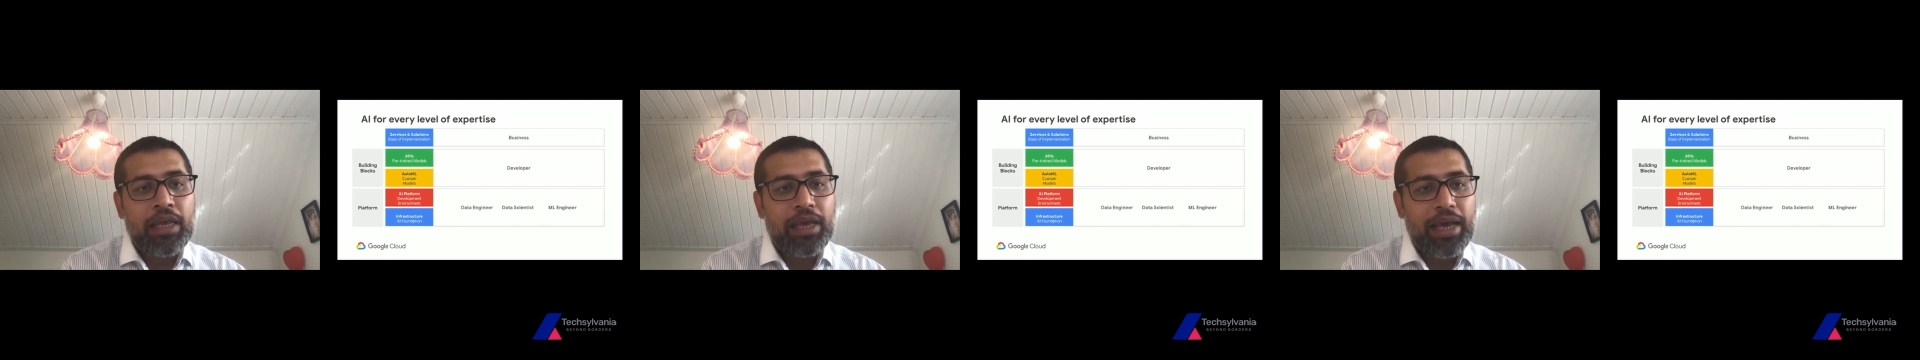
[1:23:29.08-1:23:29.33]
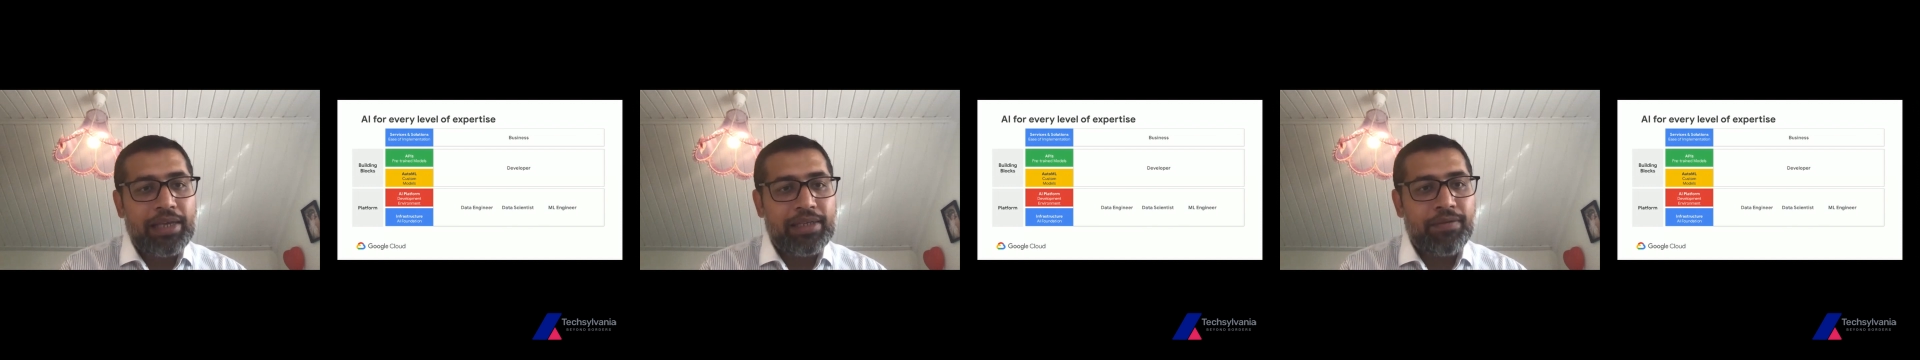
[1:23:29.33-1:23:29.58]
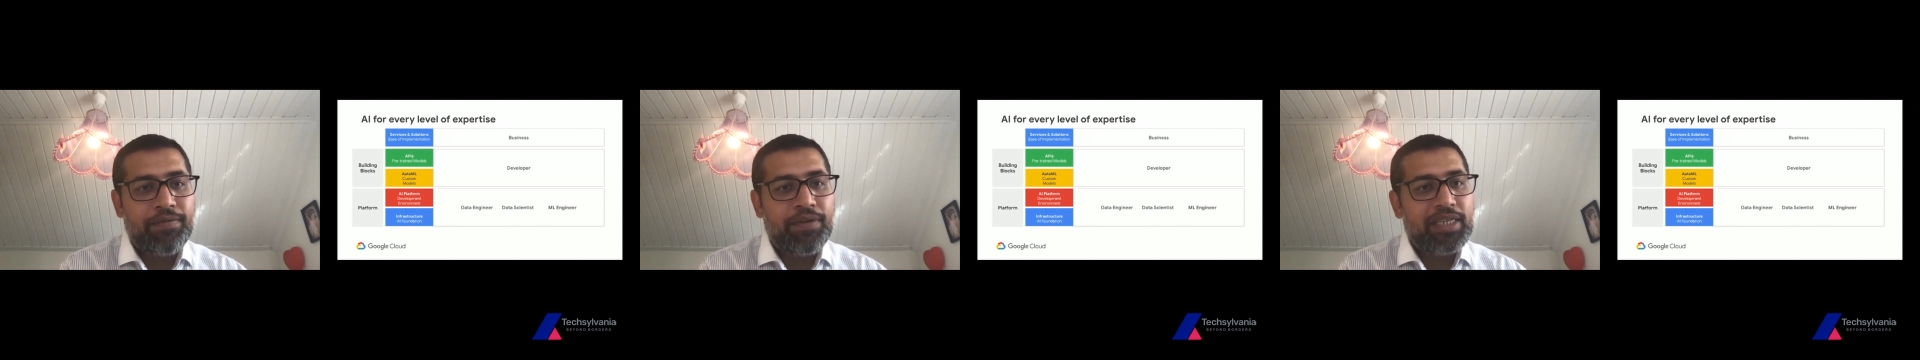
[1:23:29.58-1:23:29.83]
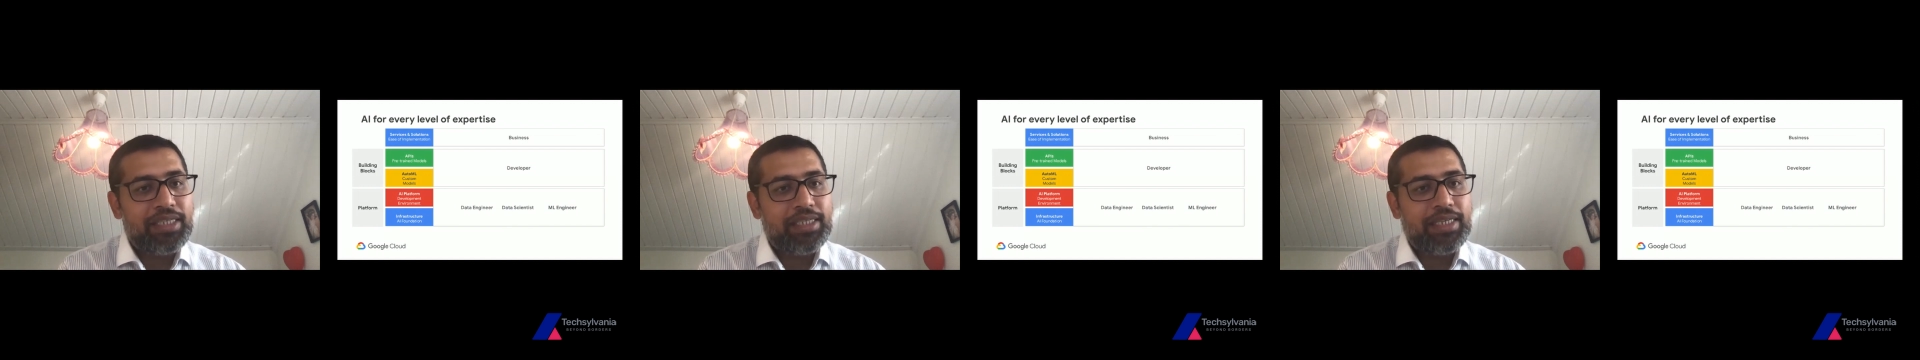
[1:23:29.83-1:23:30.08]
as a
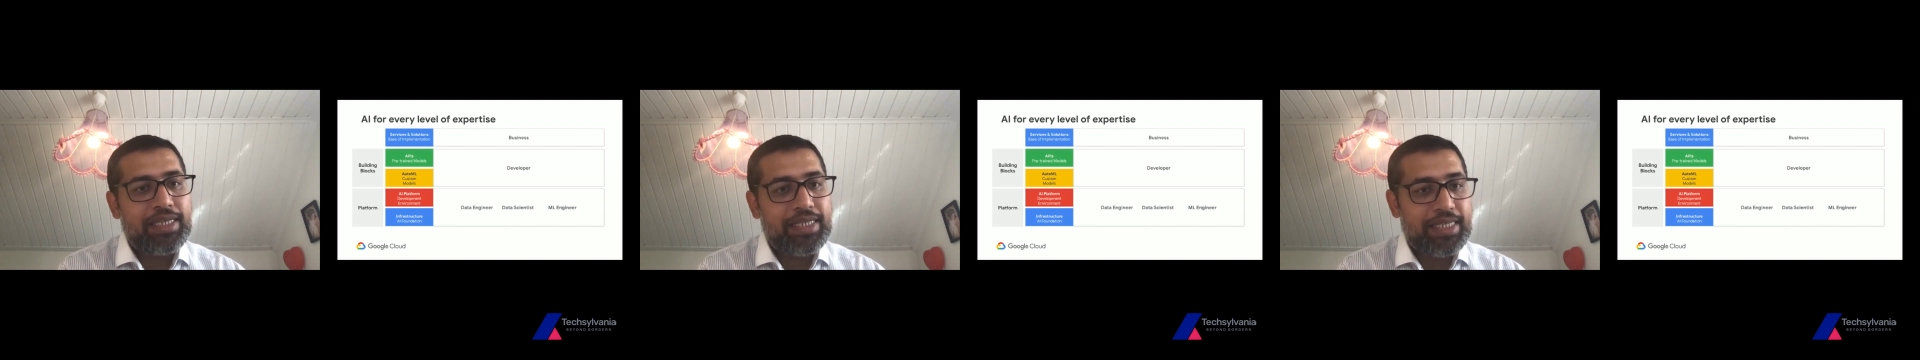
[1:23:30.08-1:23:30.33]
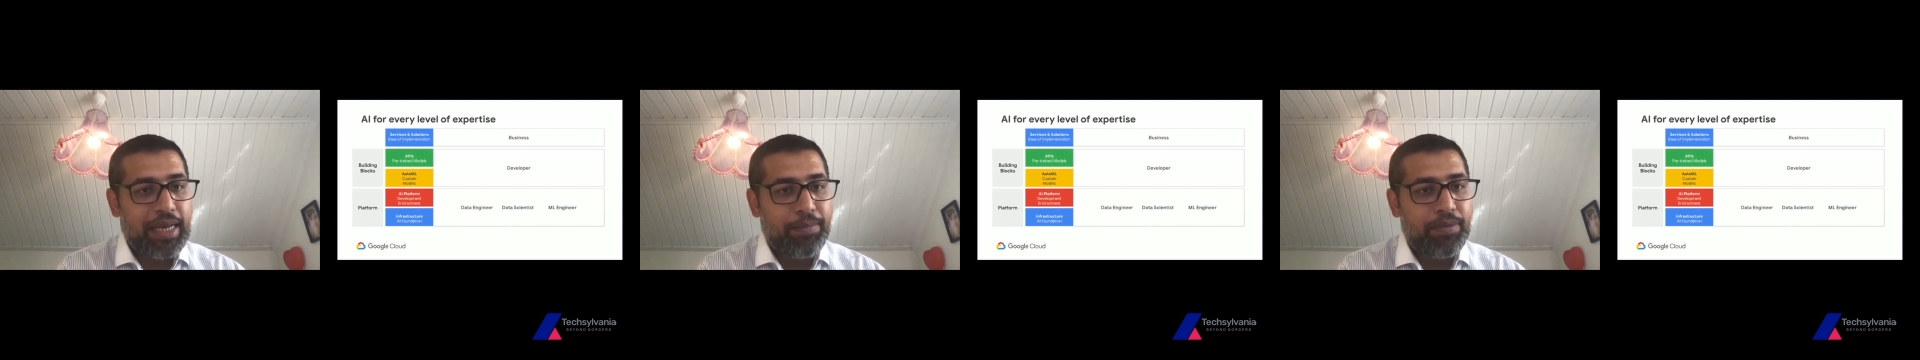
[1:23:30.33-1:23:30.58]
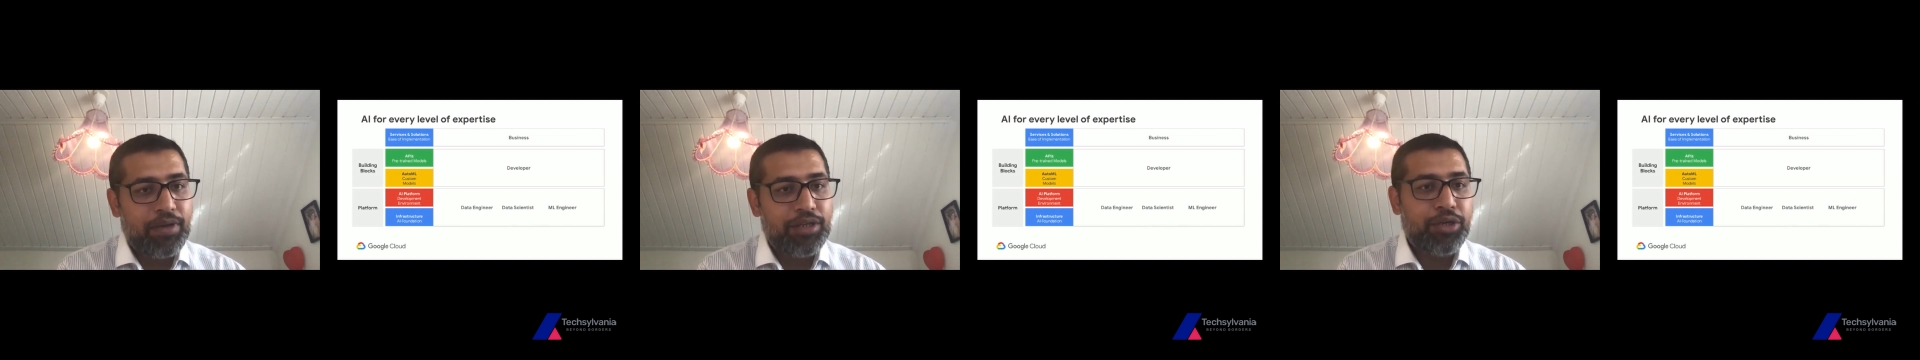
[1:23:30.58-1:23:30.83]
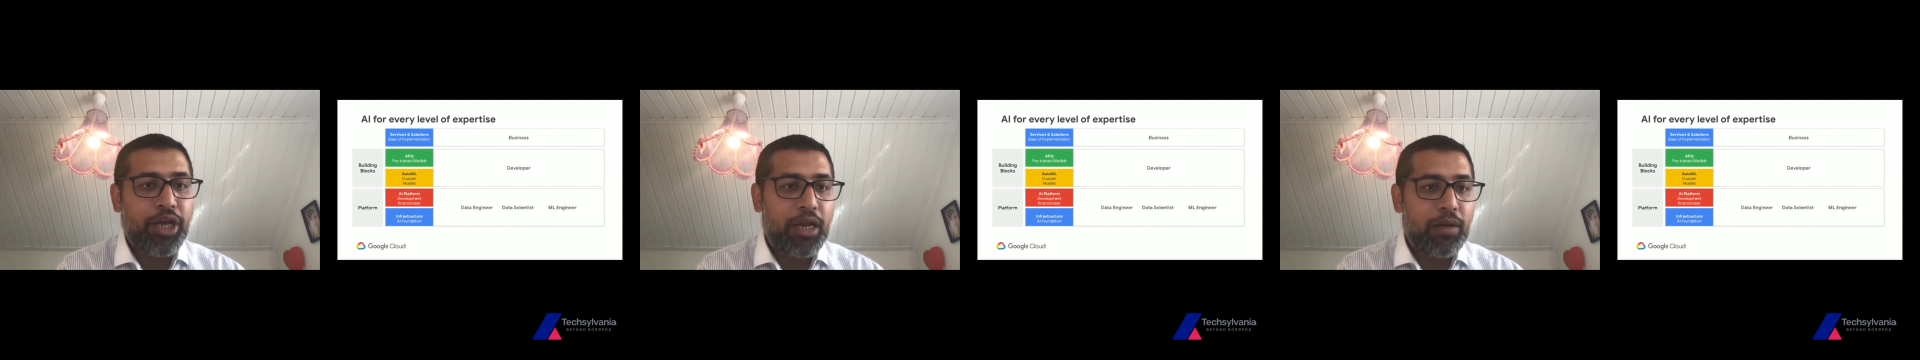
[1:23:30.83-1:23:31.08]
first step,
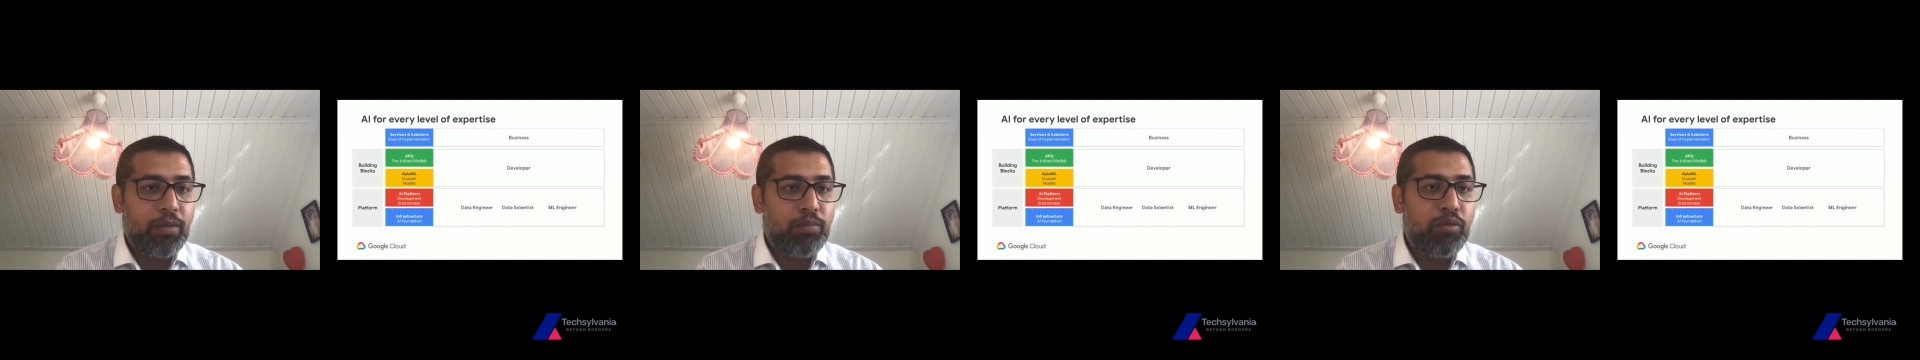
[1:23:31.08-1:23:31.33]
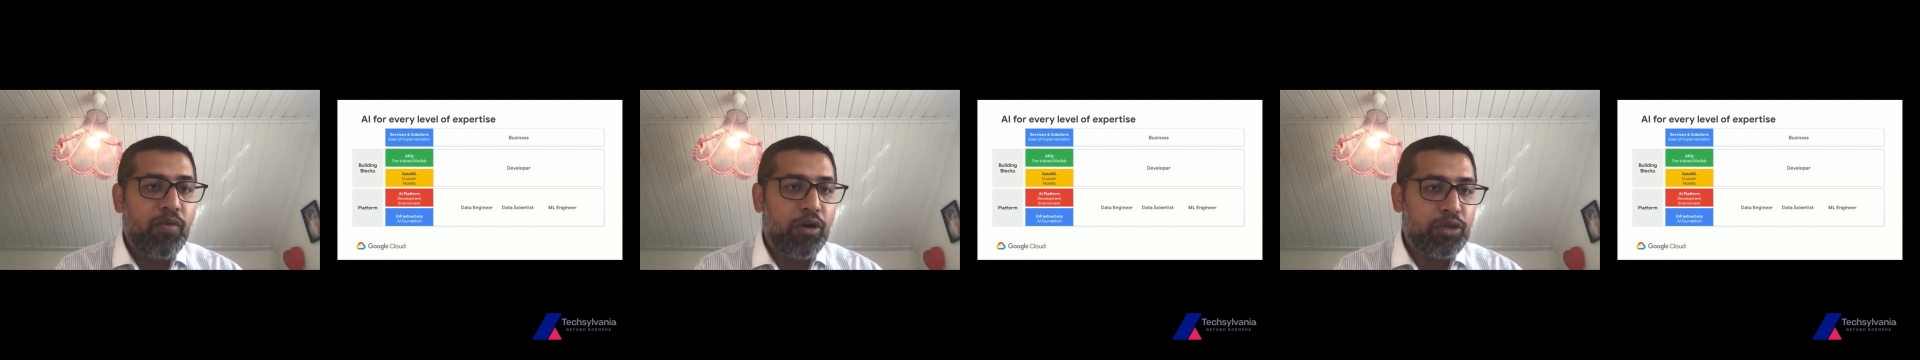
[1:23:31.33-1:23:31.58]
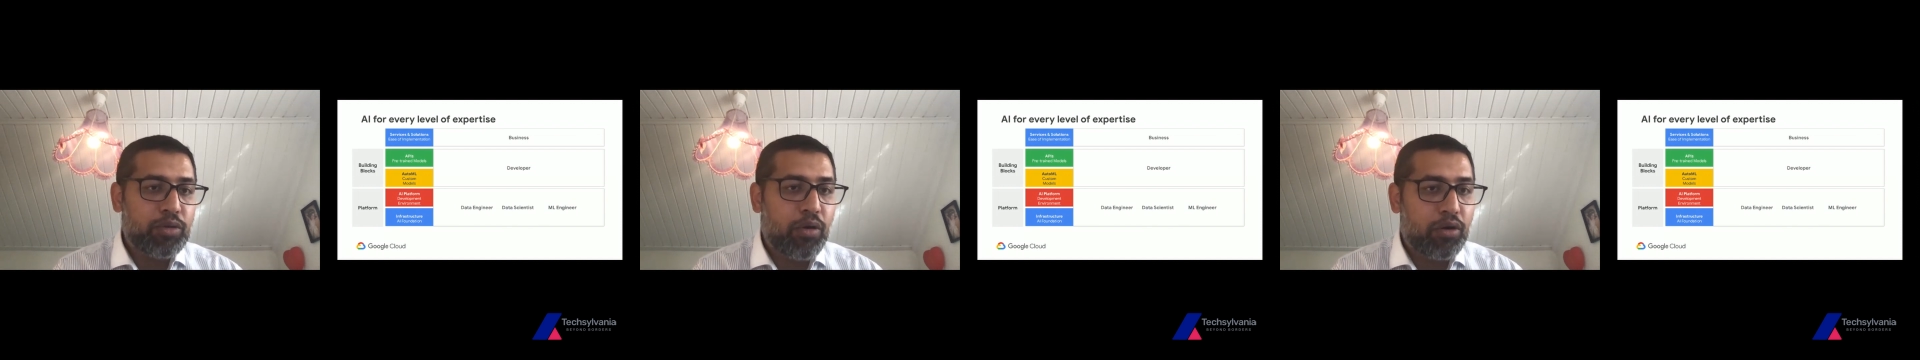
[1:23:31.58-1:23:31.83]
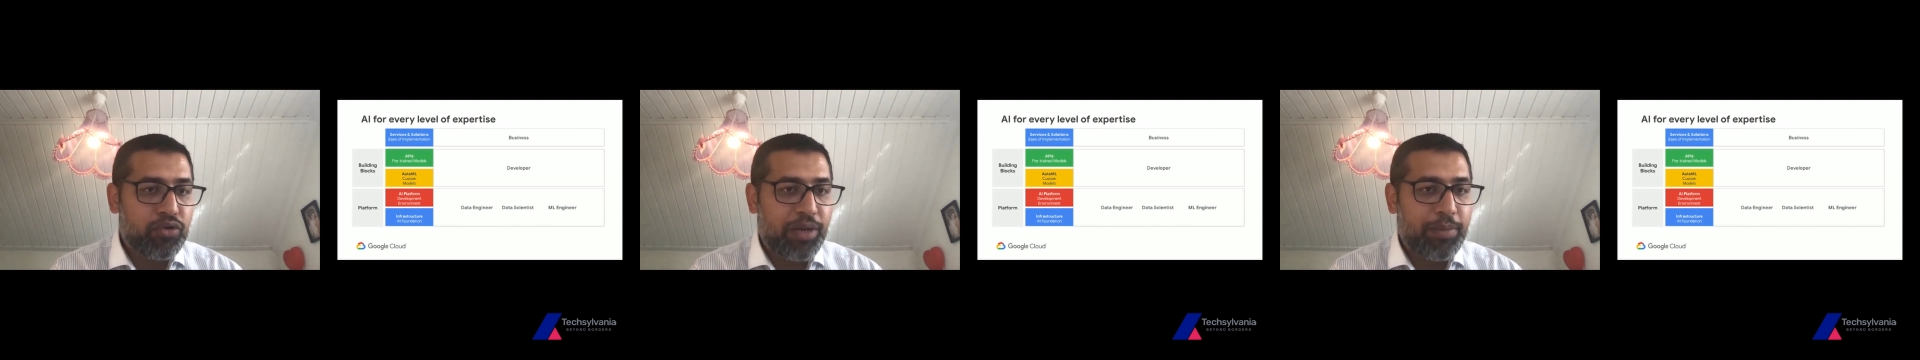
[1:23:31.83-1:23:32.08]
you can move on to
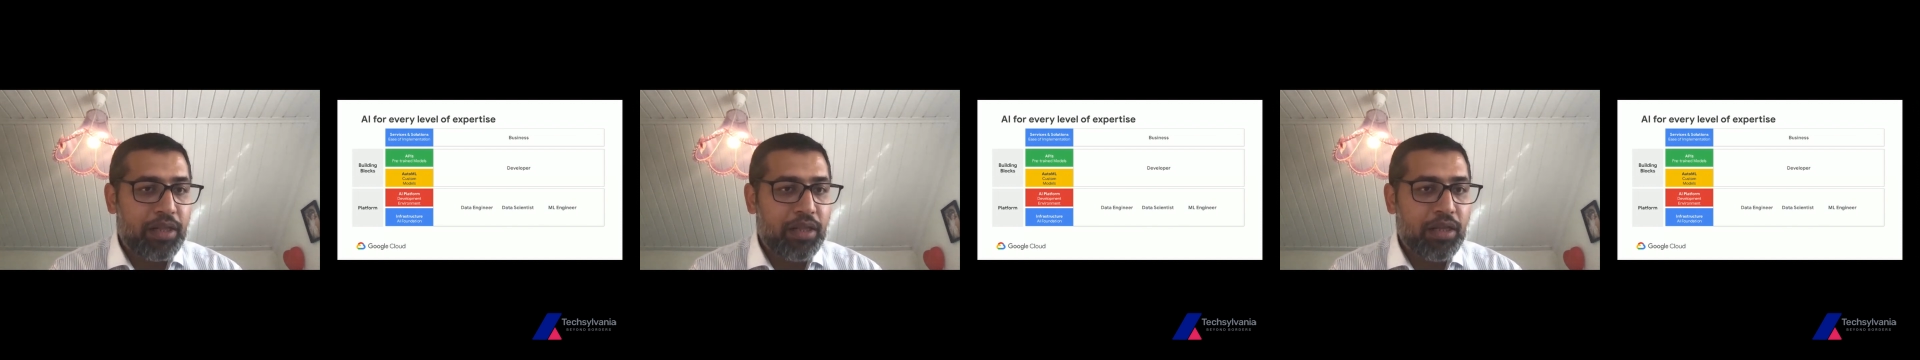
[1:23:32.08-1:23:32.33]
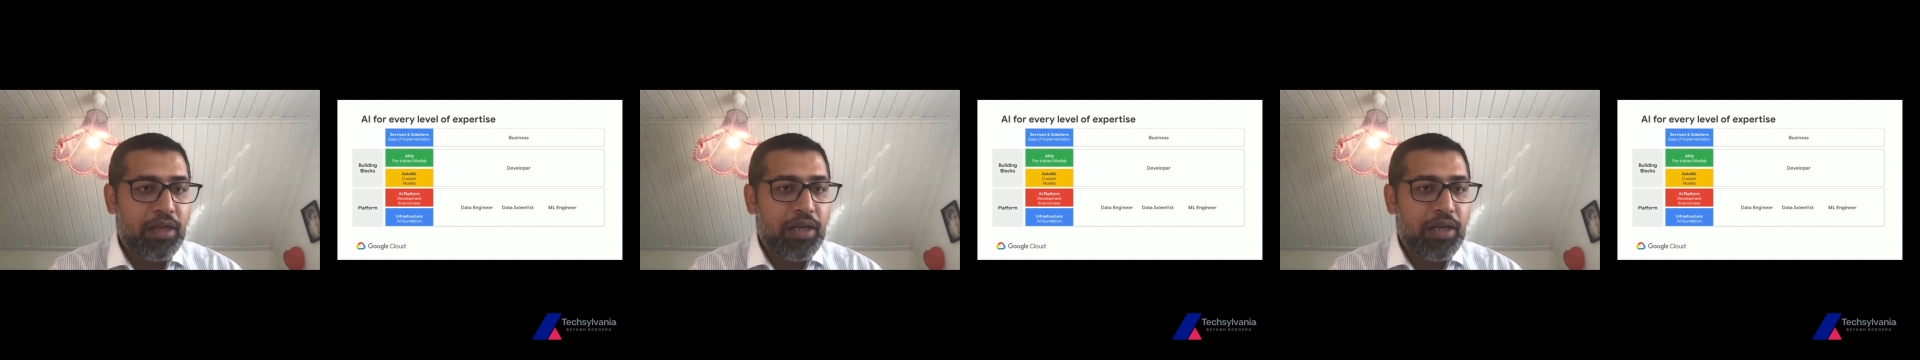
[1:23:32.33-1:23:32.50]
AutoML.